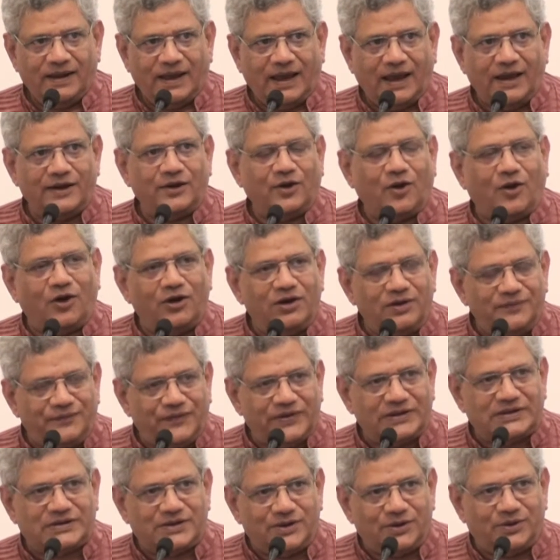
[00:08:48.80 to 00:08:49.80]
And all of
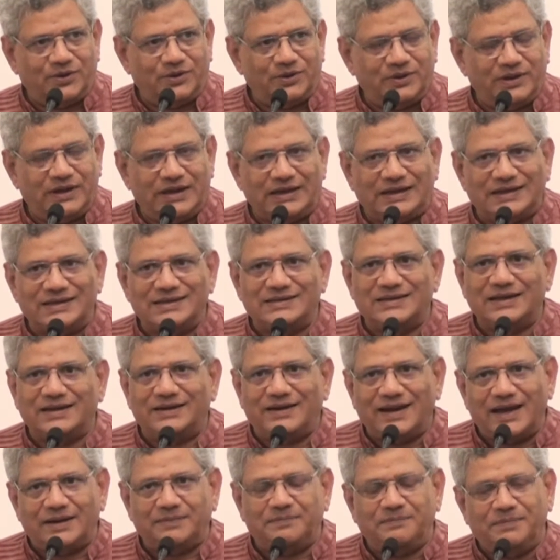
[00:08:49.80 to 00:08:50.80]
us know it is the
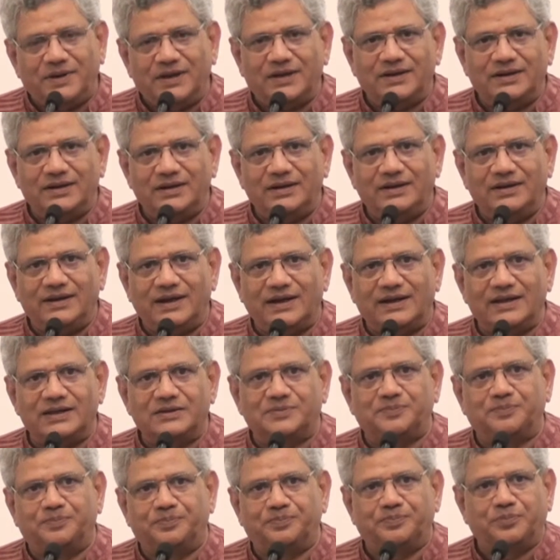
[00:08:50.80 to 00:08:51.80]
debt burden that
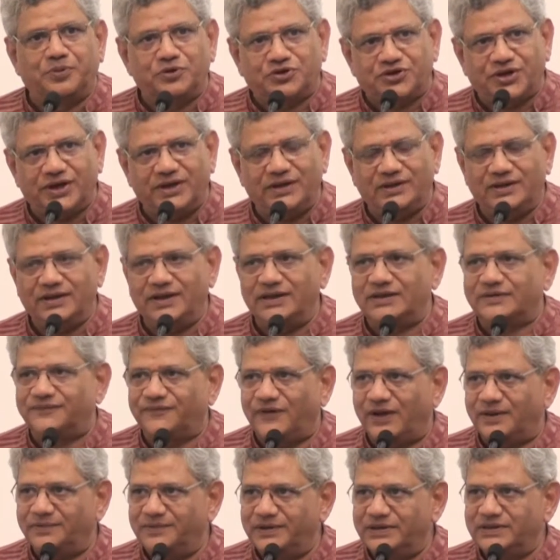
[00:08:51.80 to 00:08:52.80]
is pushing these
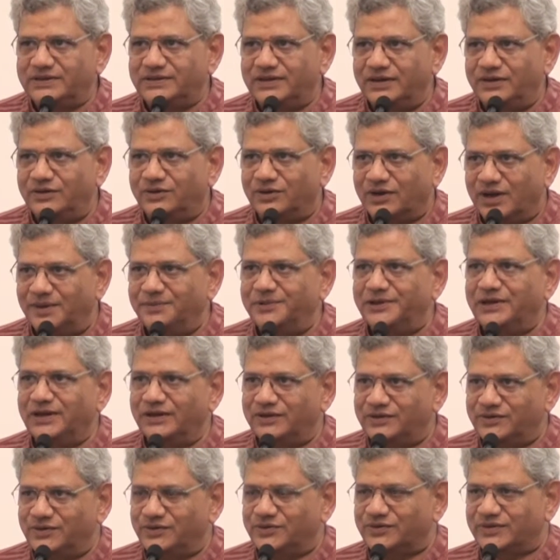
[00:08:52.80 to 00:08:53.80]
farmers into
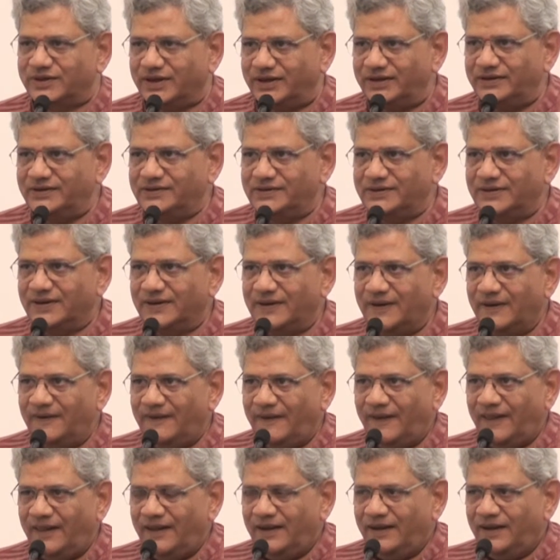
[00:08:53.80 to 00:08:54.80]
committing suicides.
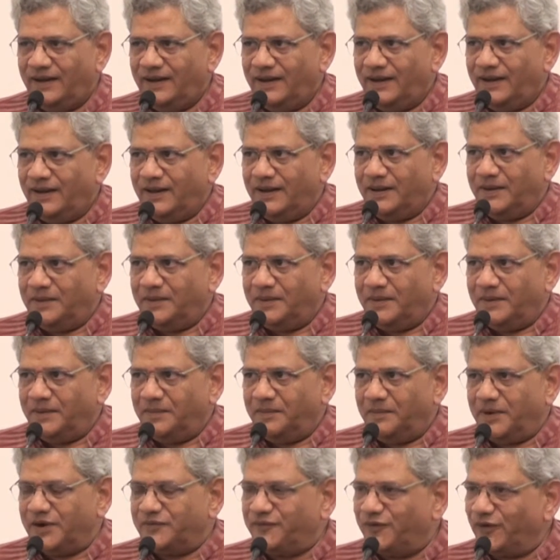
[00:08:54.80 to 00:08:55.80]

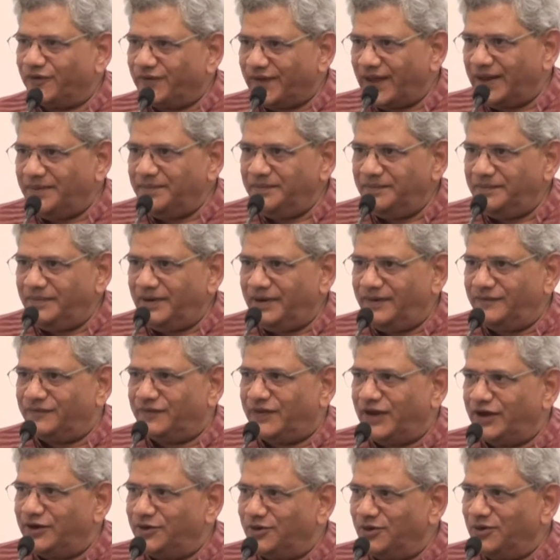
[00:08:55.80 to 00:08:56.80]
But for them, if
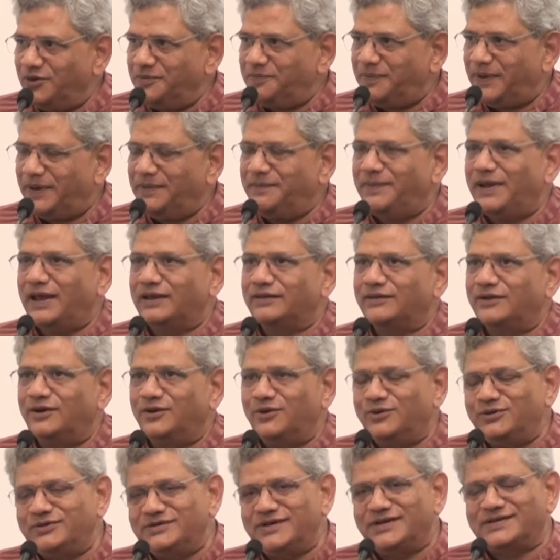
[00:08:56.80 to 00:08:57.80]
they don't pay back the
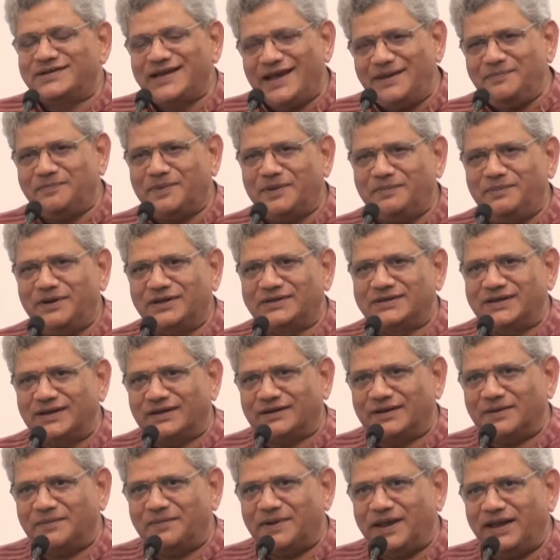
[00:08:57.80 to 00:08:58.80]
loans, the same public
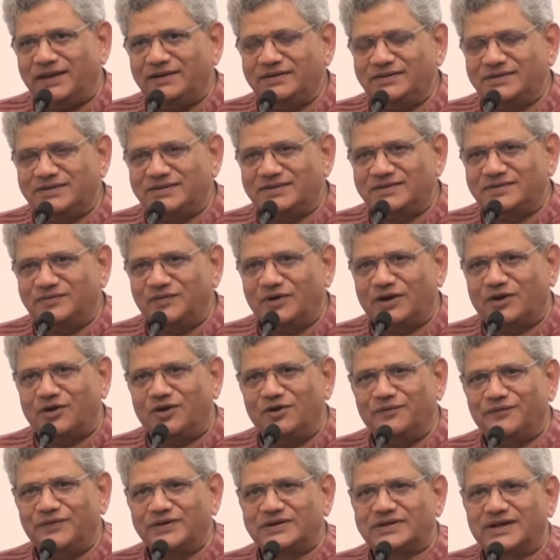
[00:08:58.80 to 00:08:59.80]
sector banks will
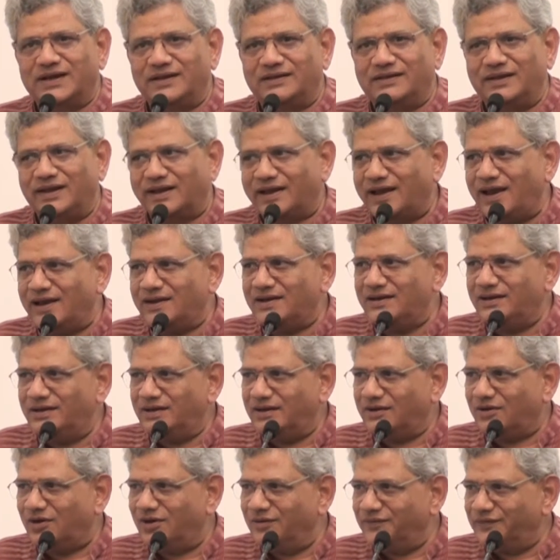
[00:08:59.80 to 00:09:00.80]
confiscate their
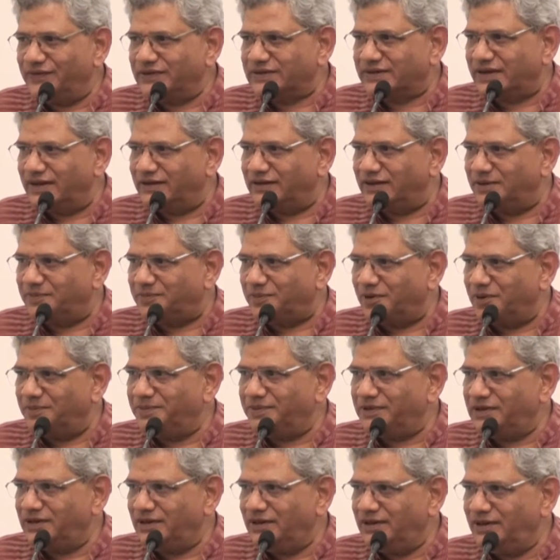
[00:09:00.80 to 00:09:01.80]
cattle, confiscate their
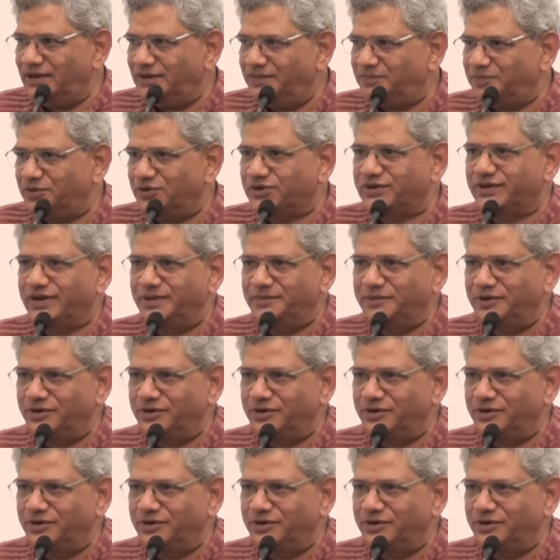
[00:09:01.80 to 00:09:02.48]
property, push them